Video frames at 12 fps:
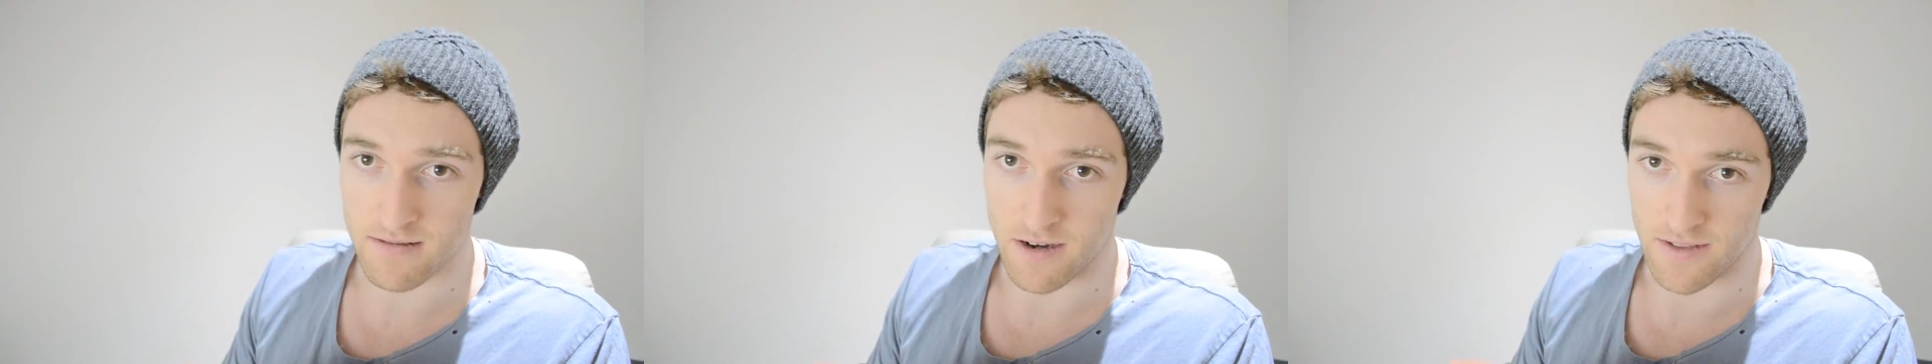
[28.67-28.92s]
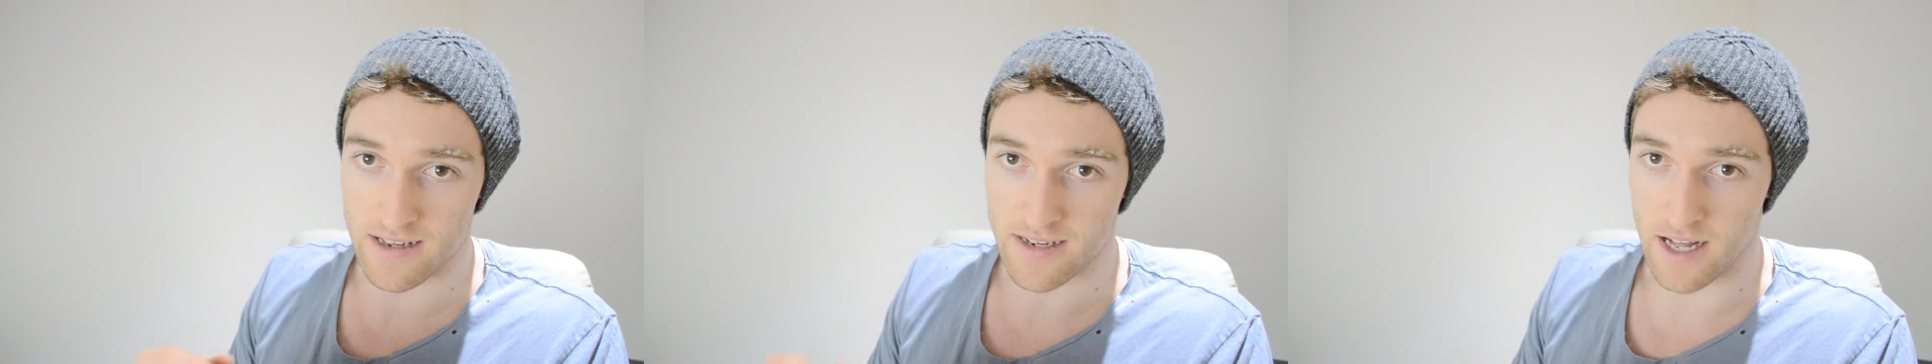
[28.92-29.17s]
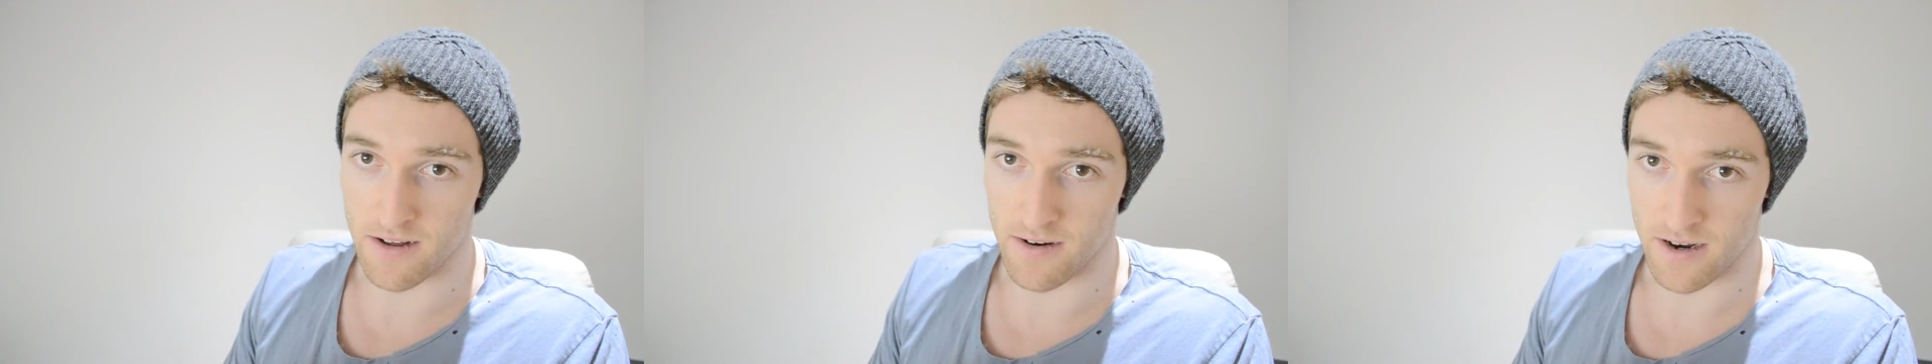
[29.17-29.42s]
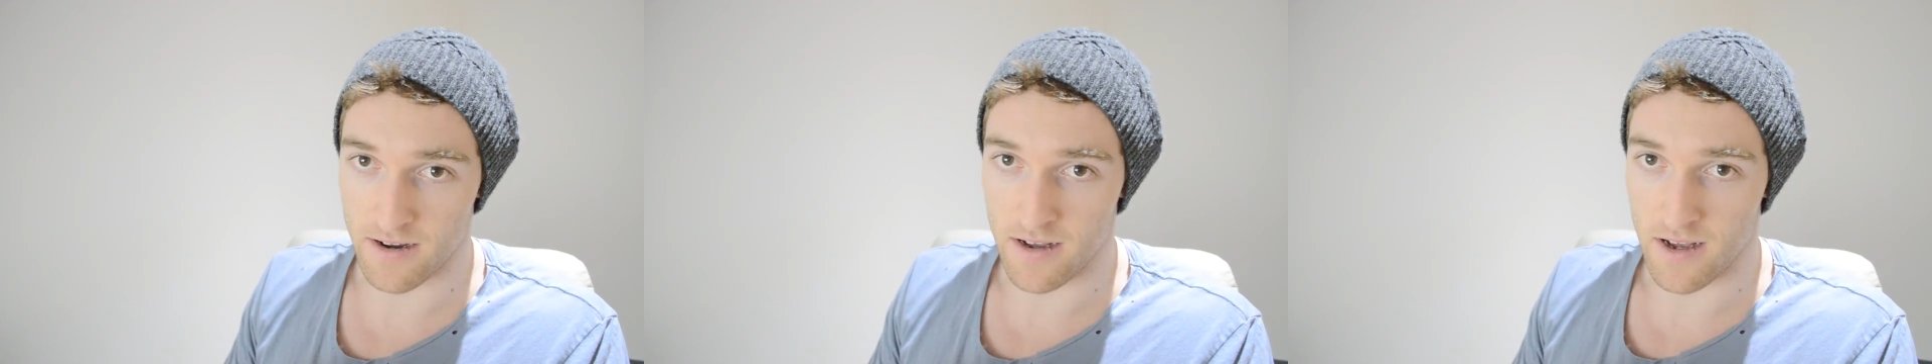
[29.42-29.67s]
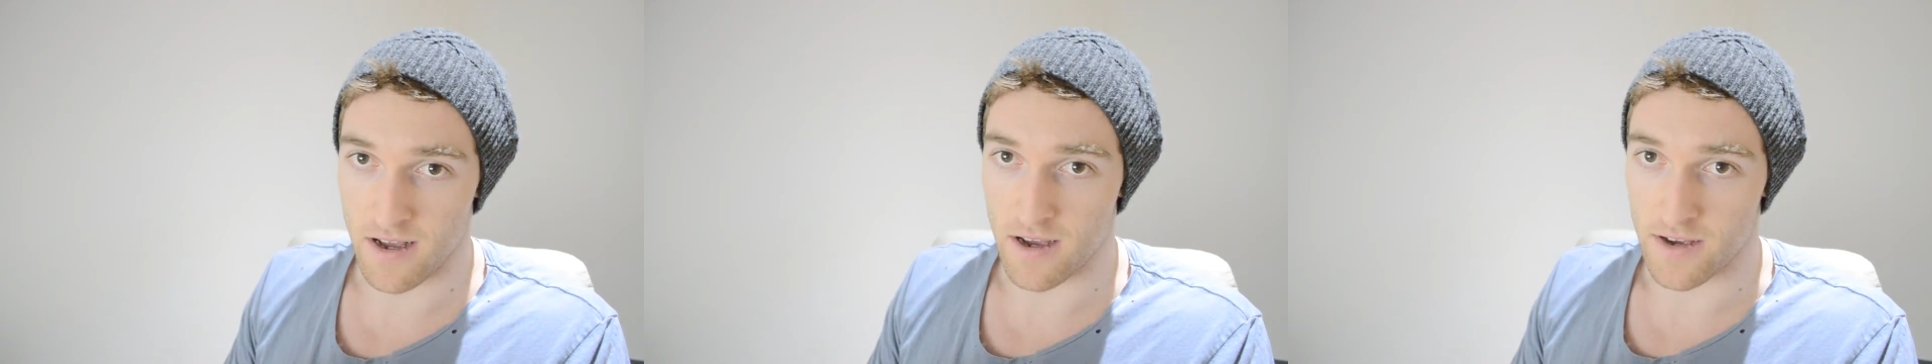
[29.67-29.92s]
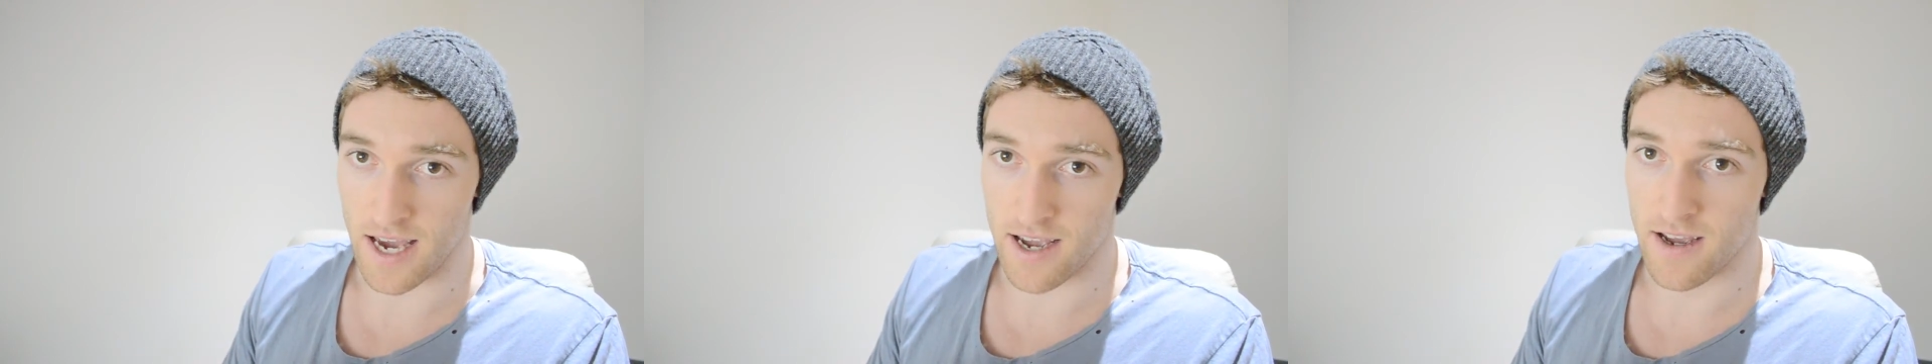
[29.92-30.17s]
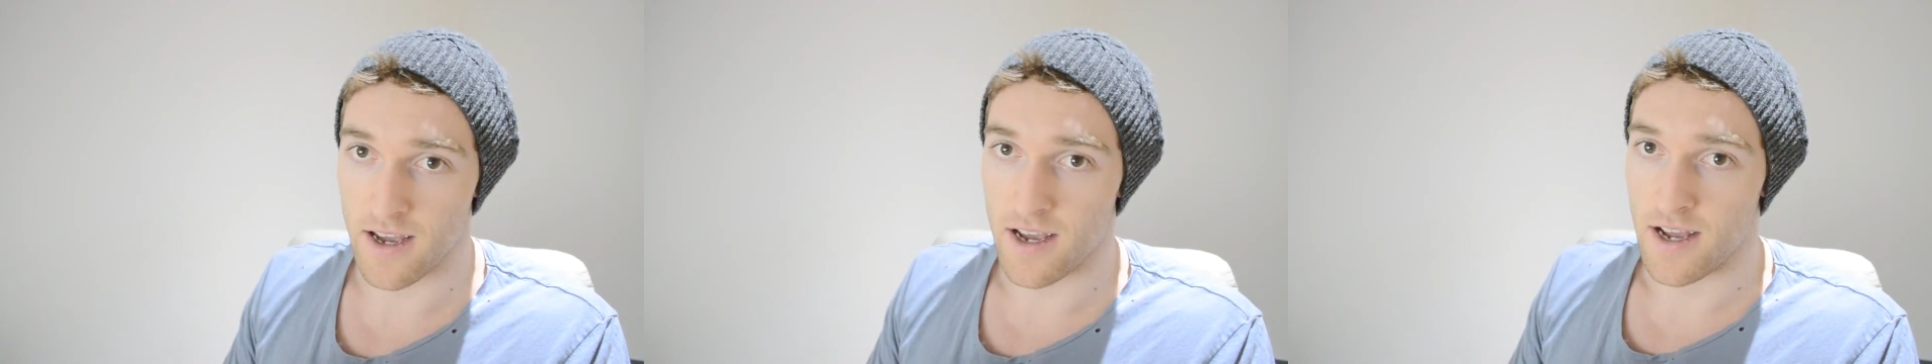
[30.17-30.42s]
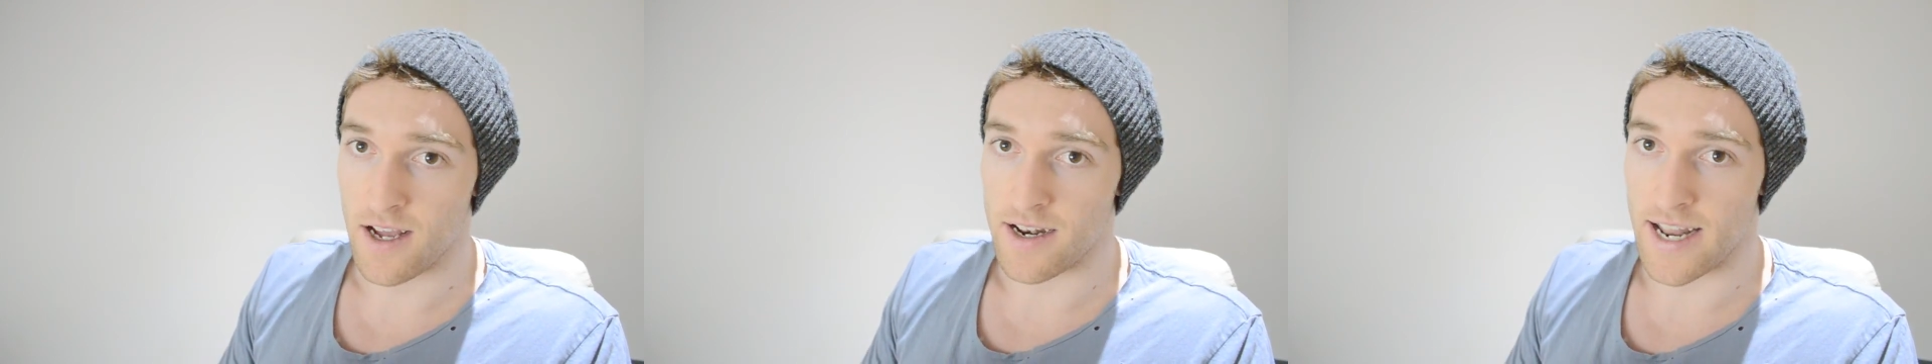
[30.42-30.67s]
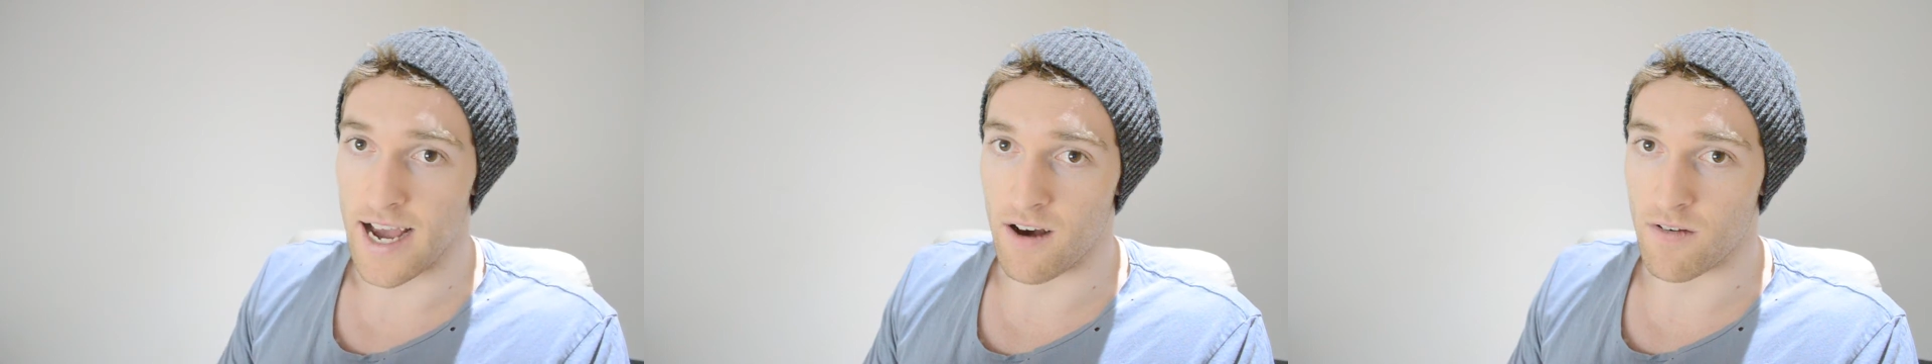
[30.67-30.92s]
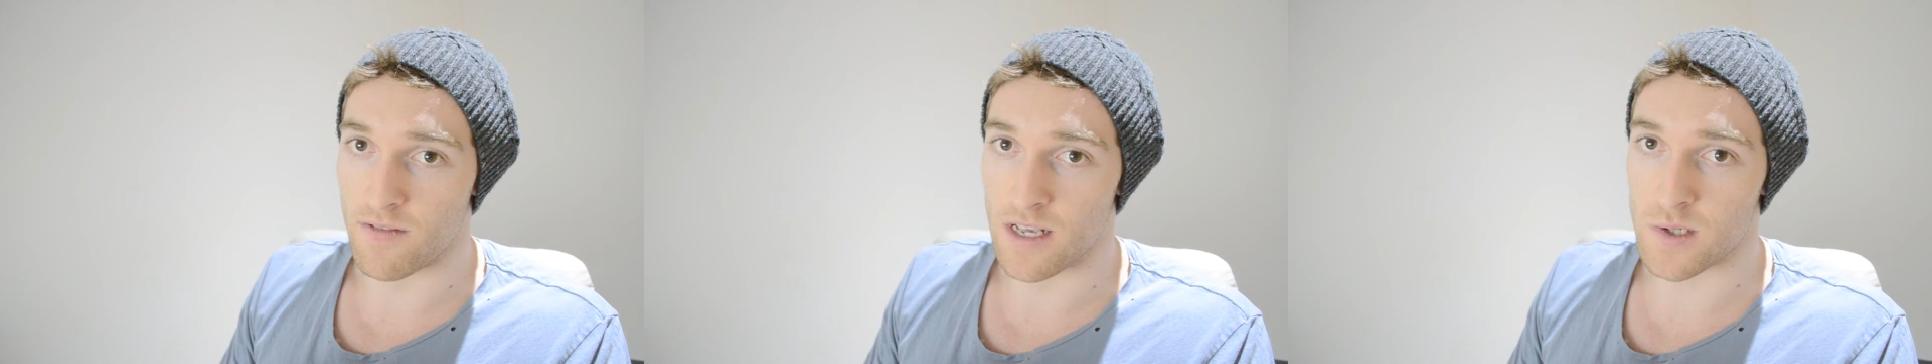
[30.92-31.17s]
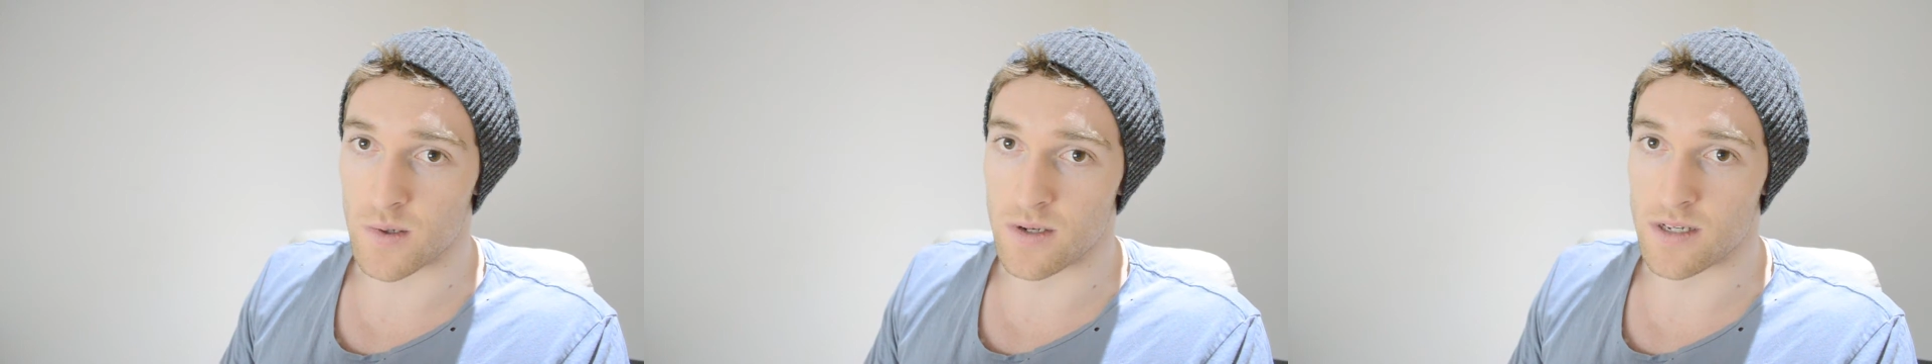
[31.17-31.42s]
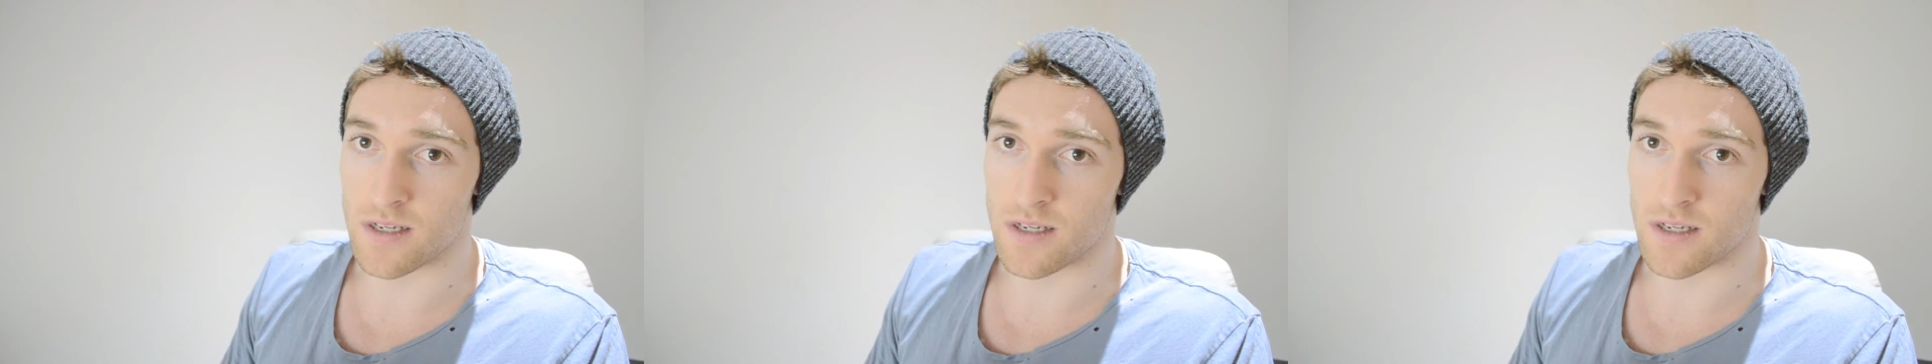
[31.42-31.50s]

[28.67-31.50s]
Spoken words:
on that salary. Okay. Now, these